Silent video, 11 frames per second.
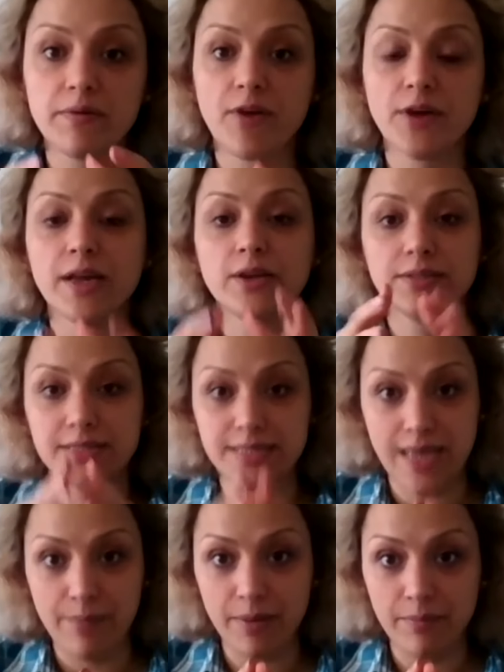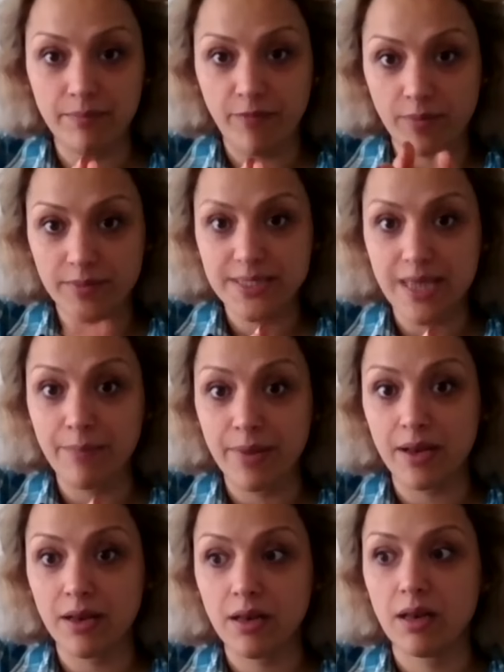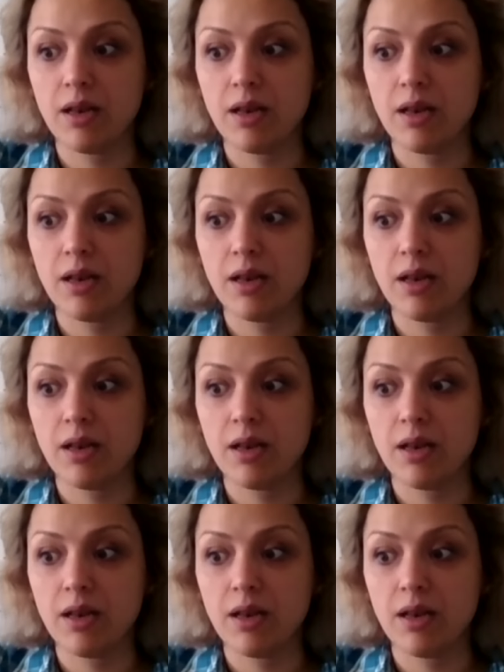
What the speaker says: find out in the sample, from the sample,